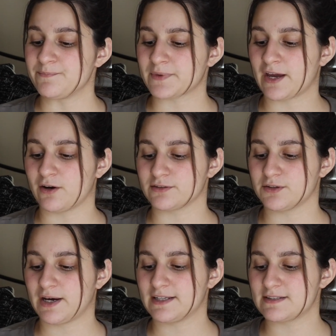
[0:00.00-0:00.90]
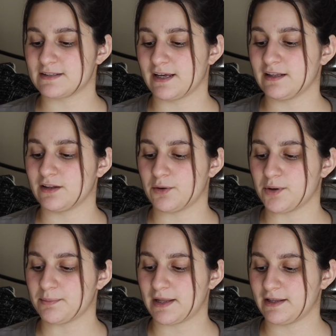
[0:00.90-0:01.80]
I also had slight
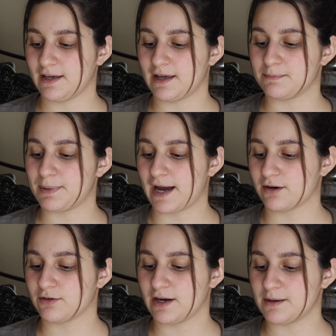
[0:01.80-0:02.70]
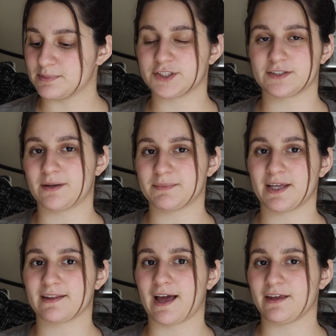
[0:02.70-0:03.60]
lower belly and back cramps, just
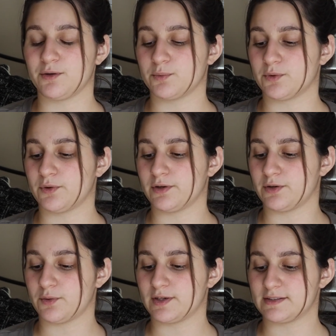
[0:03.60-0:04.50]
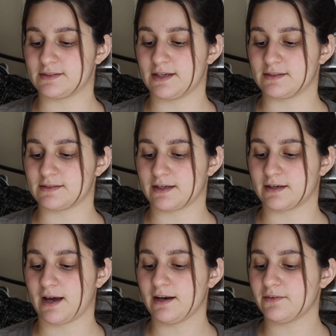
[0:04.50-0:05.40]
something that you will notice is like
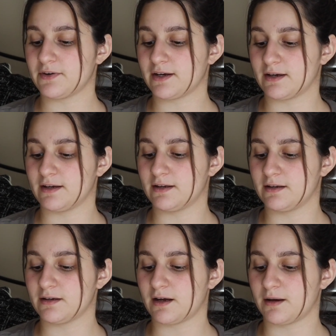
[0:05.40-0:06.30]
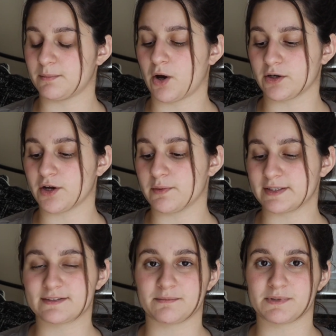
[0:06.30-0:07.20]
kind of a
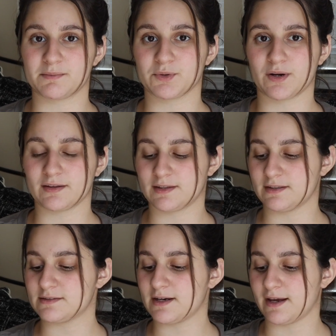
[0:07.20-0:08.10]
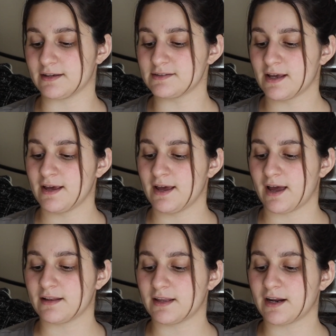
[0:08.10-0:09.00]
ongoing symptom throughout these days.
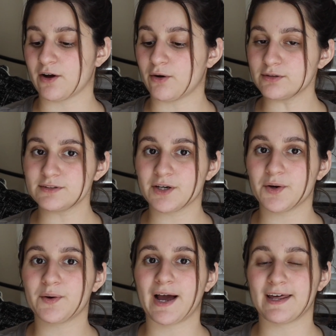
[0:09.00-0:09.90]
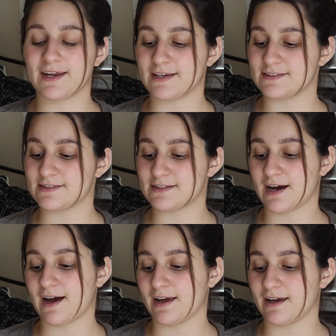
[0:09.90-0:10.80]
And then I also had a
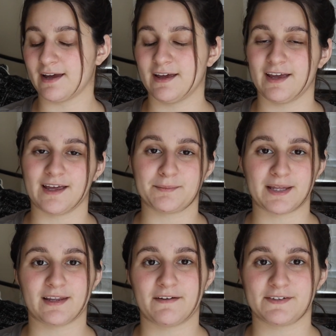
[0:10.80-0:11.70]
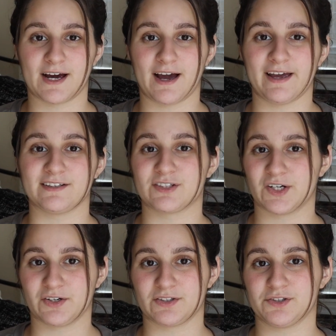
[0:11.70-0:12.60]
sty in my left eye
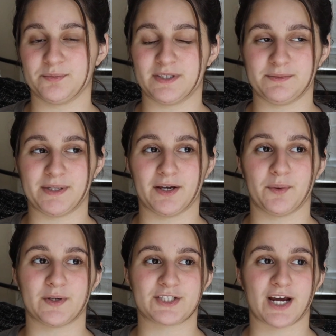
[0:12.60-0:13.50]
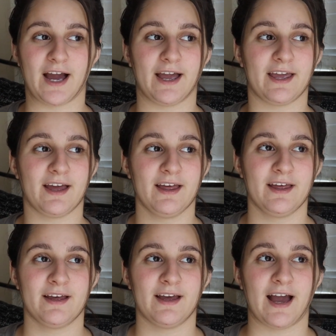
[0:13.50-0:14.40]
starting on 2 DPO, which I
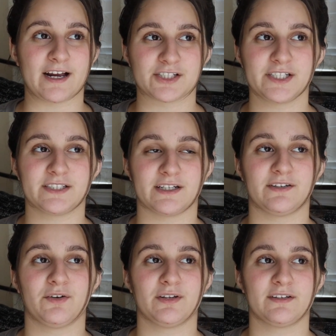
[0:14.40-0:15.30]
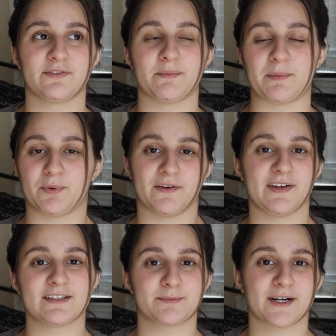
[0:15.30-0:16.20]
actually did know this from my
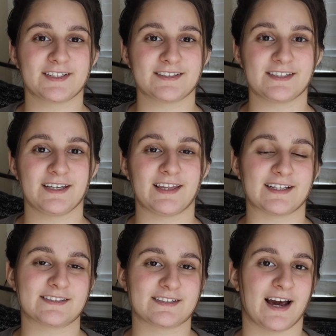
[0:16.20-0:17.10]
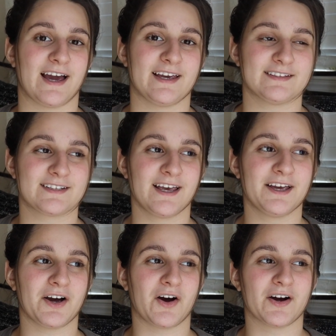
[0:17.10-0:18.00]
previous pregnancy, that styes
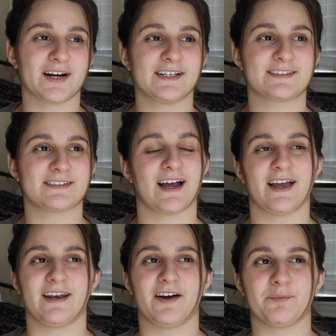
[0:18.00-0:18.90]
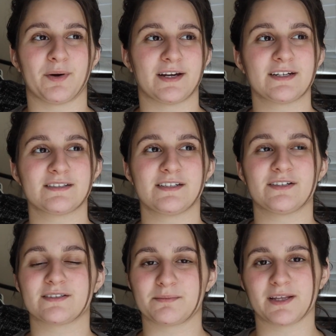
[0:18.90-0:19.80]
are a sign of pregnancy
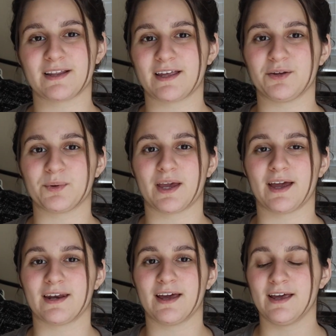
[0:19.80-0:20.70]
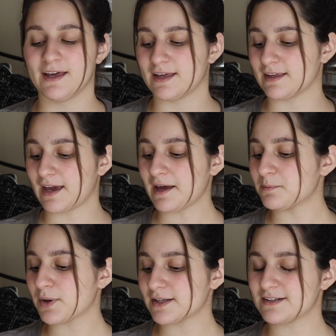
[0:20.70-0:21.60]
or something that you can get
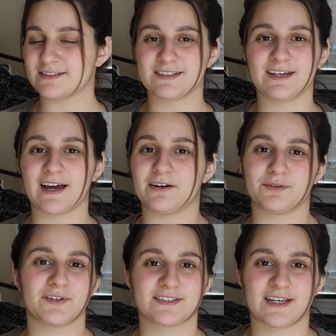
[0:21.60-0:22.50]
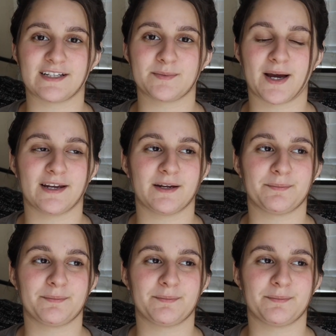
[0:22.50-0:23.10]
in pregnancy. I don't know the science behind